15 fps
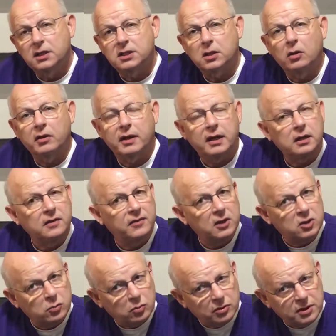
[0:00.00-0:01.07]
So
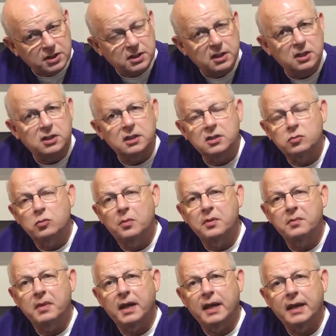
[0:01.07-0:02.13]
individual decisions will
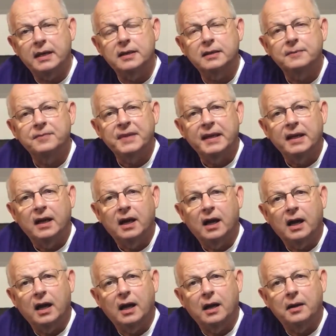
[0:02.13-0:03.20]
be made,
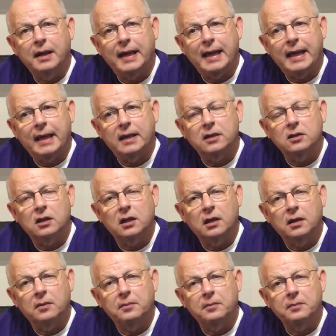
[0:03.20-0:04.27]

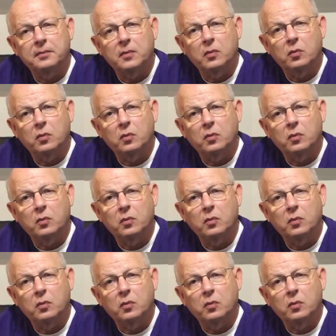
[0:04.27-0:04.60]
and